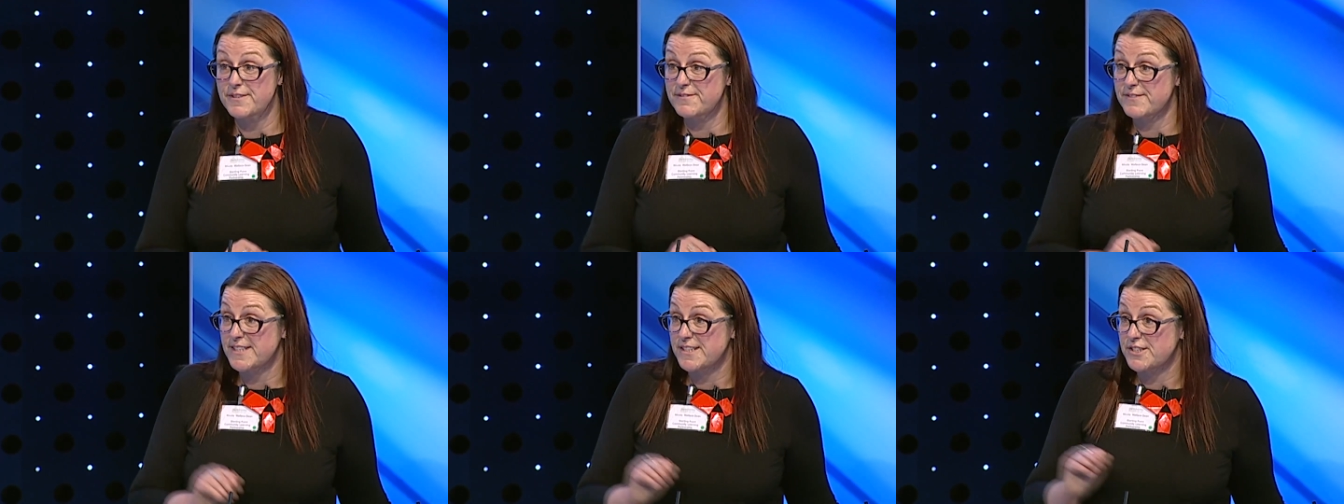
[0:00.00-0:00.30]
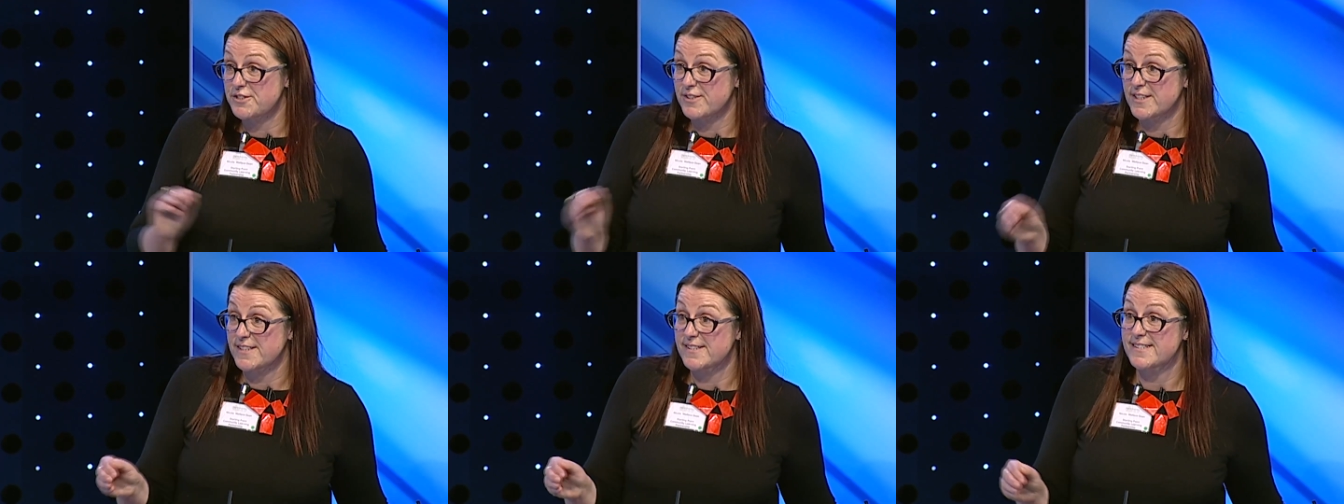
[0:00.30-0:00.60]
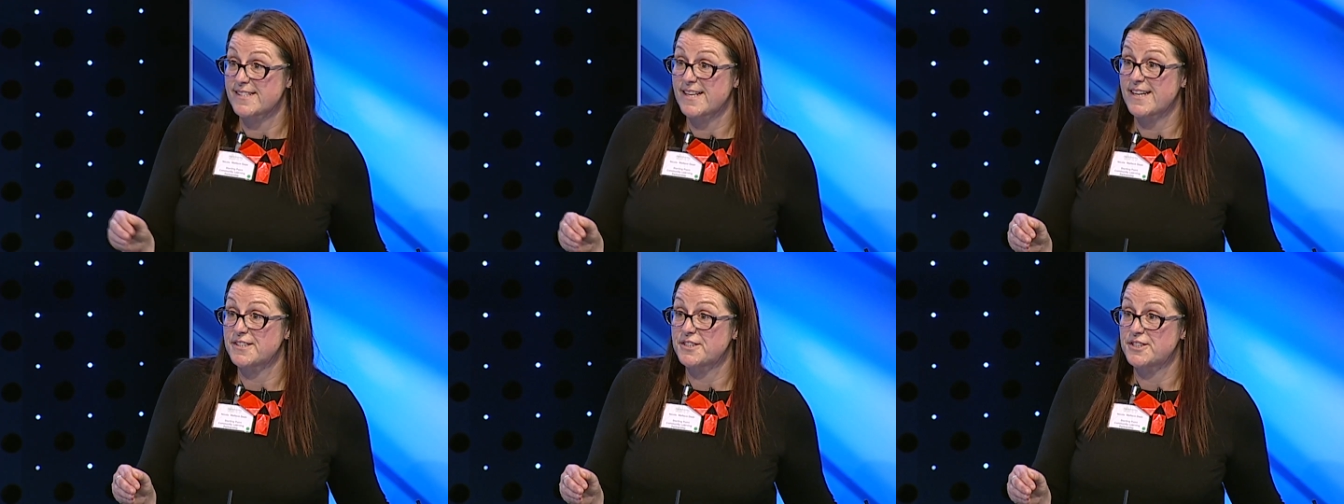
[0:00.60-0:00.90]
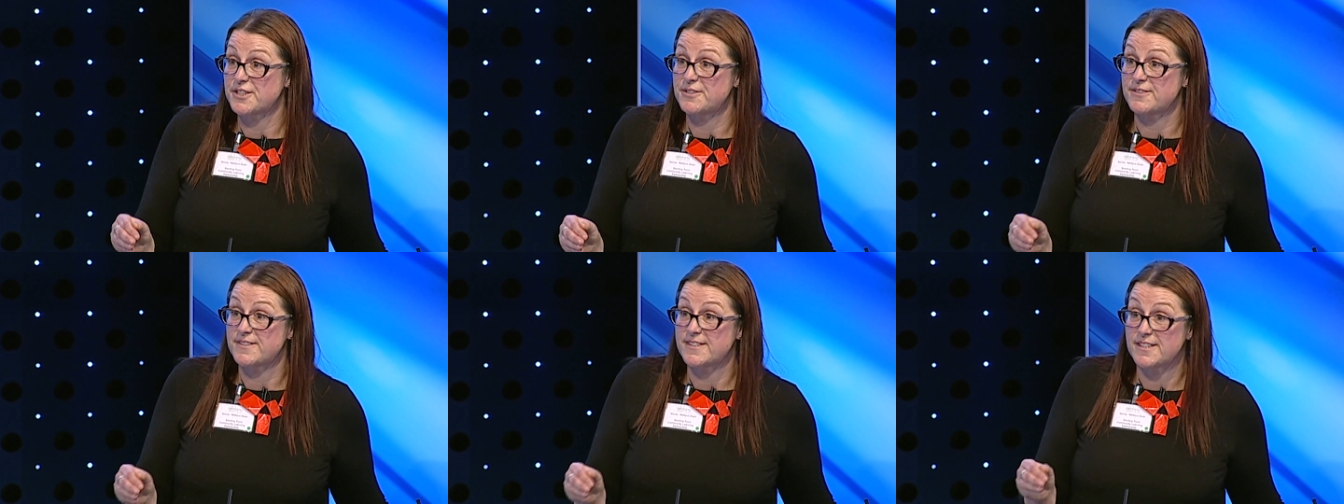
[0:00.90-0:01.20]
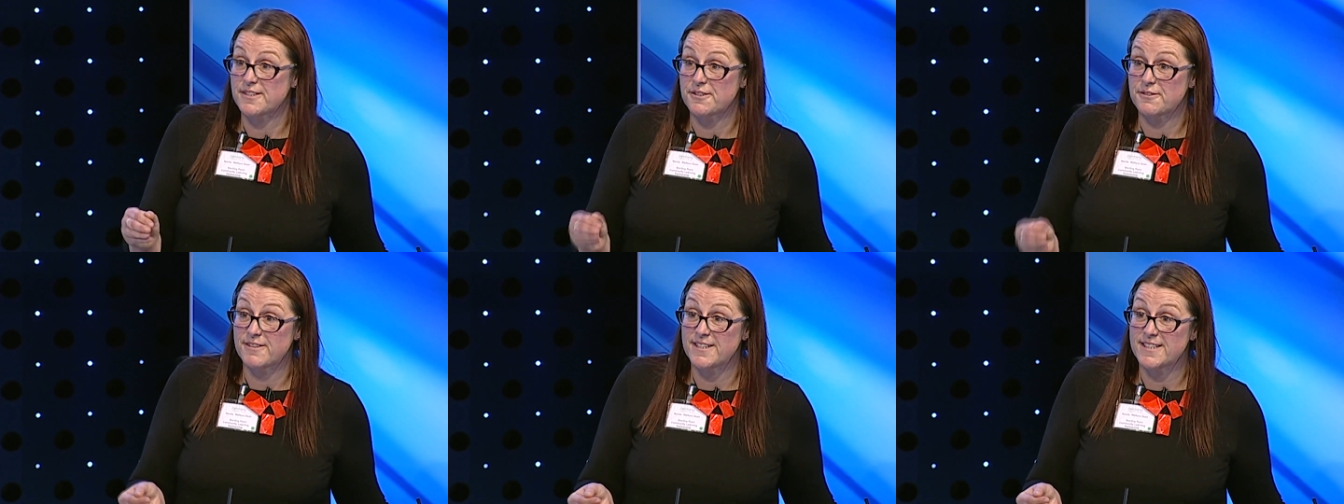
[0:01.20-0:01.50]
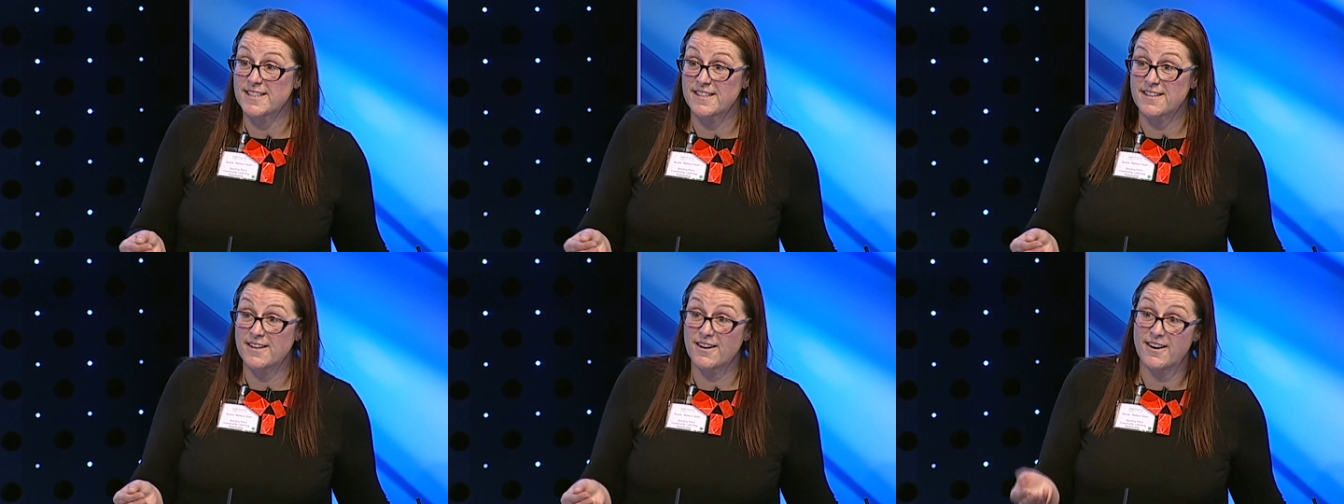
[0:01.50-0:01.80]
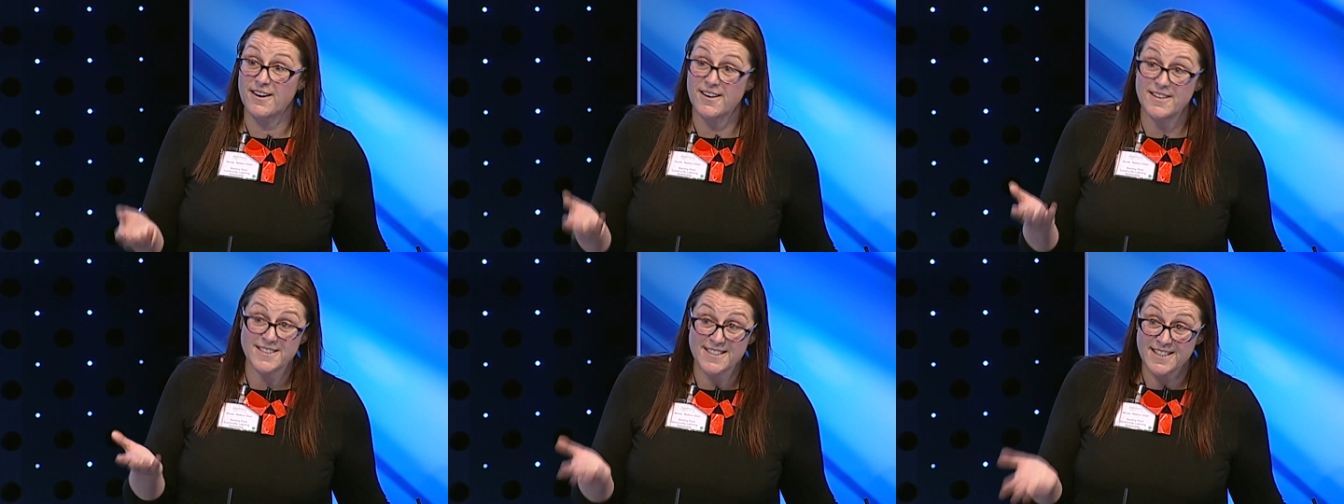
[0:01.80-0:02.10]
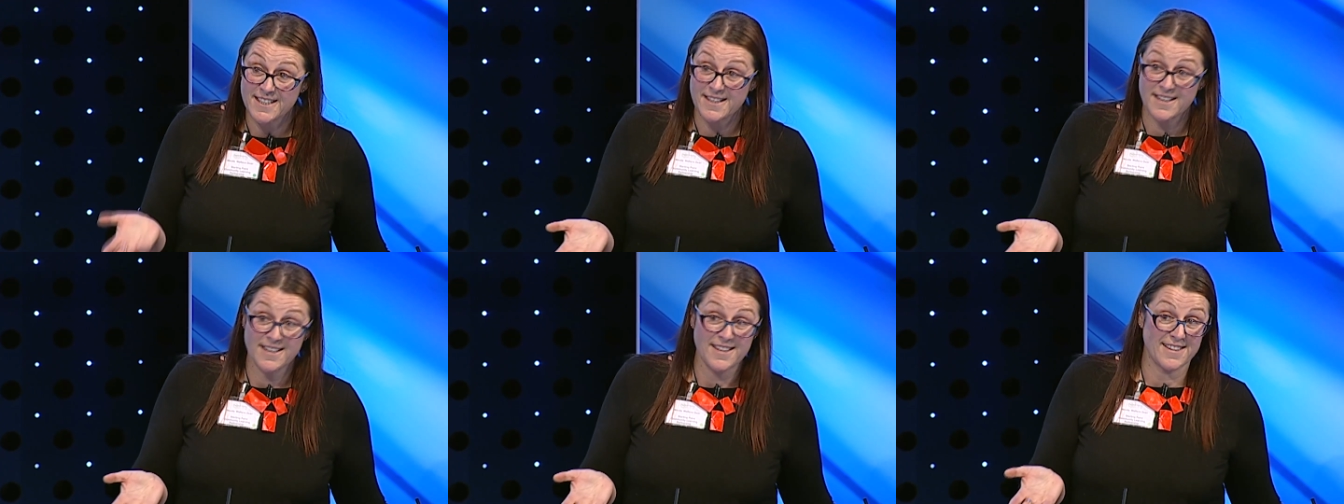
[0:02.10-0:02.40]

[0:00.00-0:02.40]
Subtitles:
if they transact using a credit card,